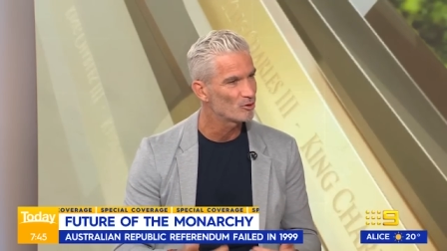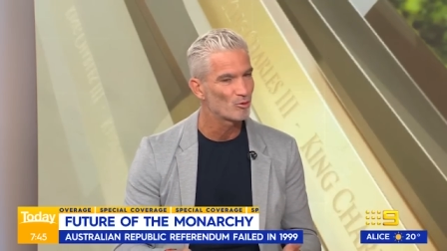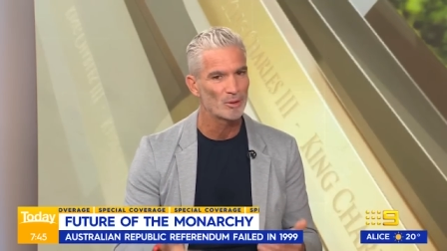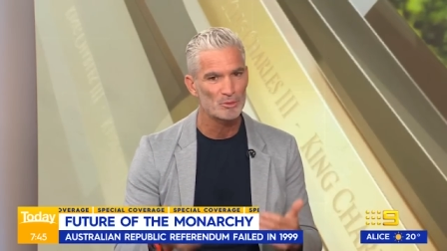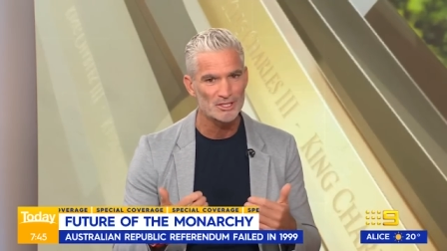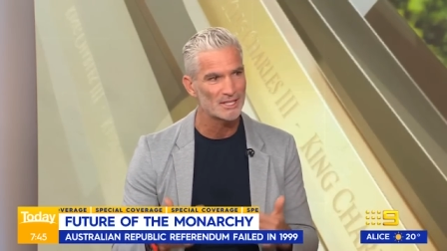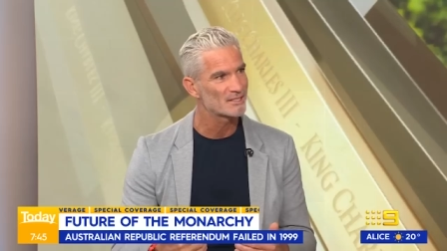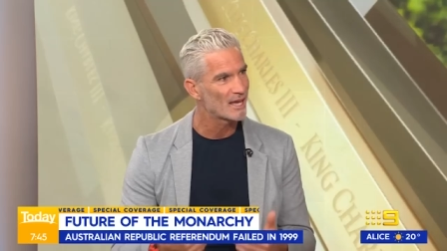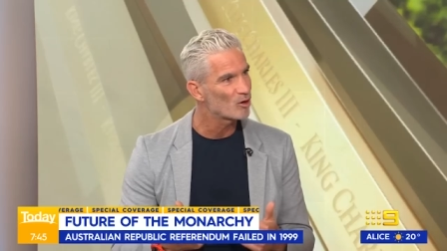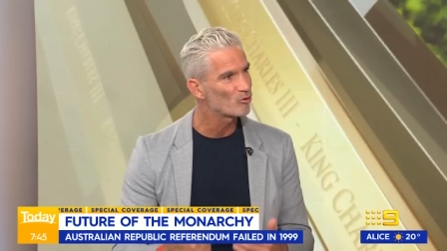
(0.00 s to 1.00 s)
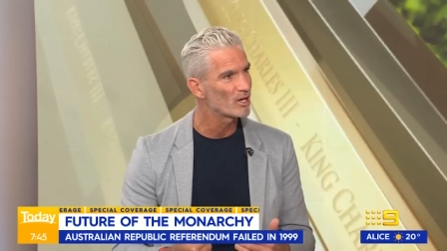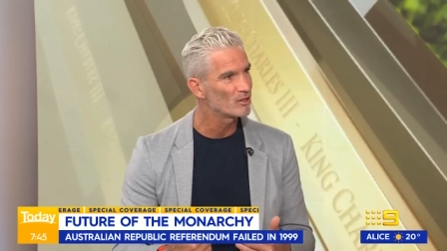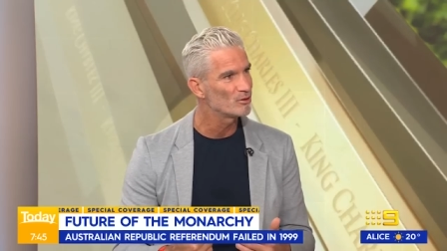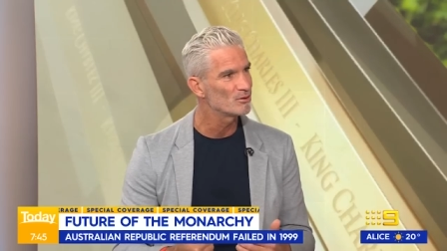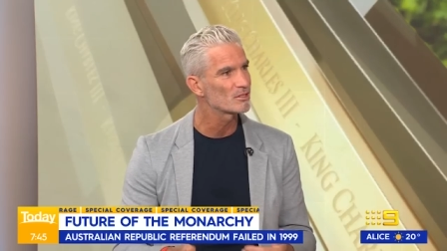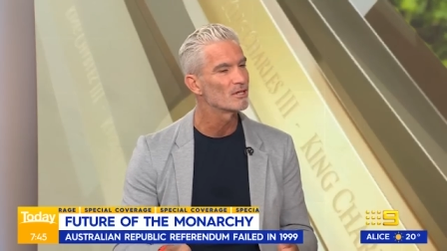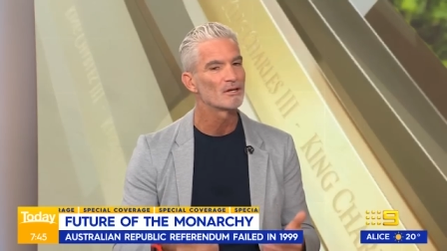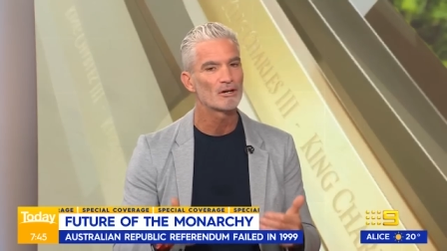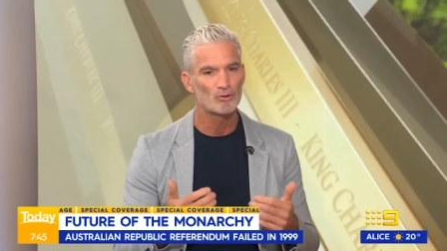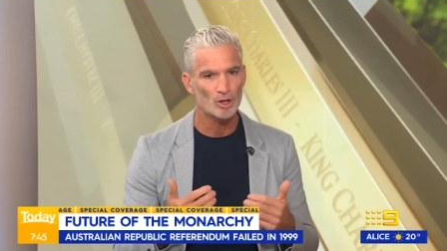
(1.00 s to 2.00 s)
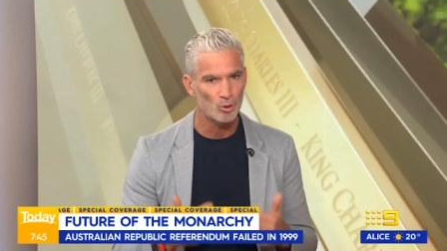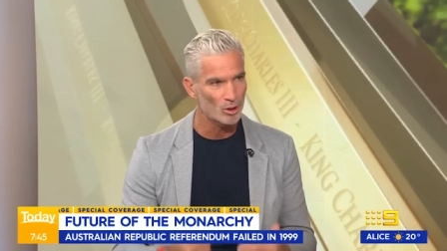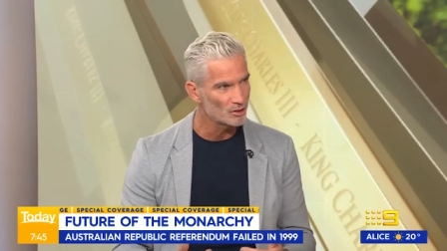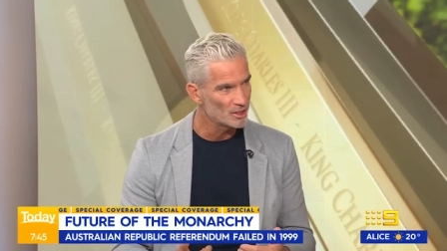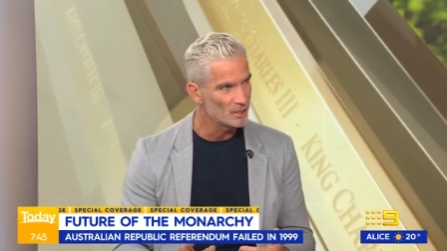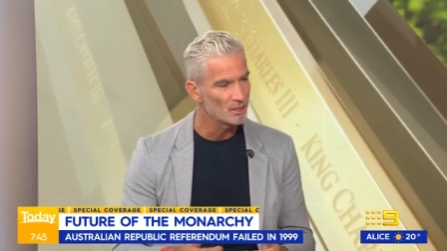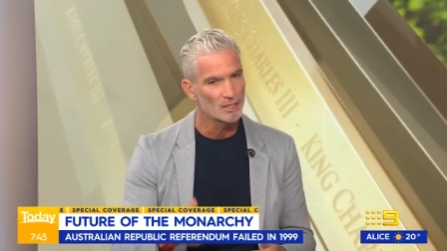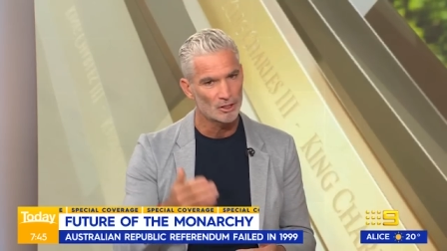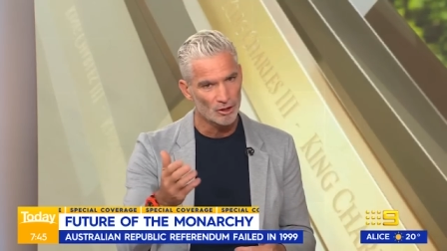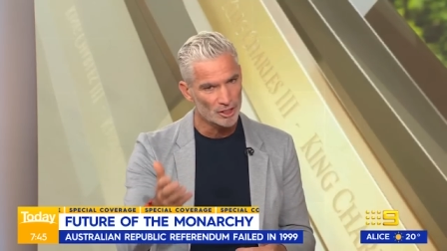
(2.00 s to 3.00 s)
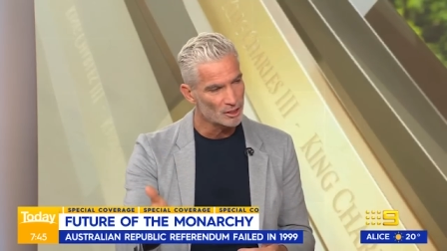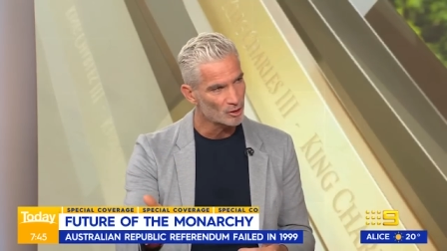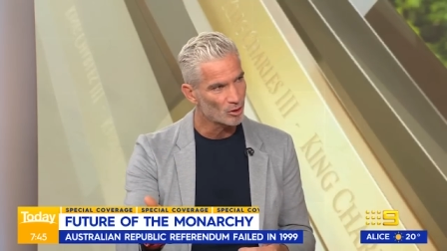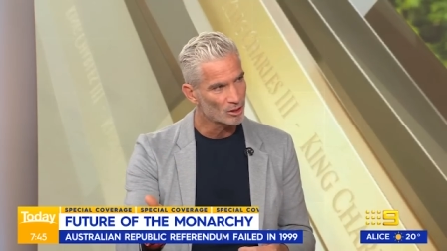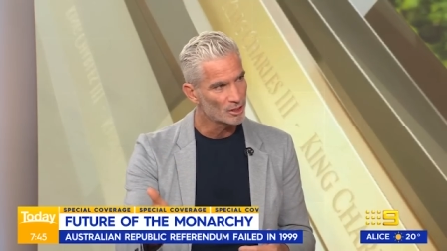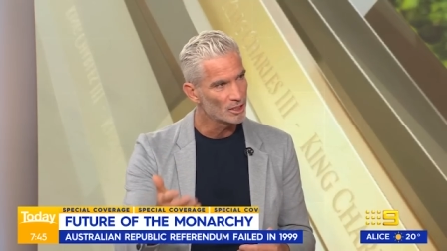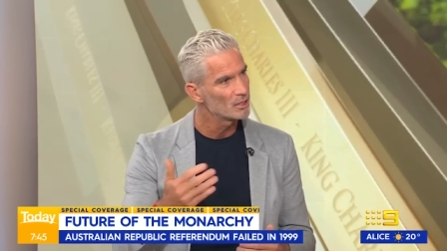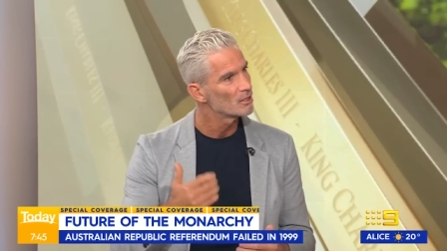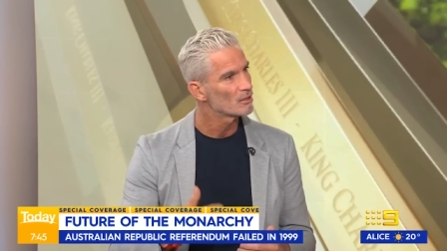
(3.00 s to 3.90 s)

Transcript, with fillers: who represents our values of equality, not inequality,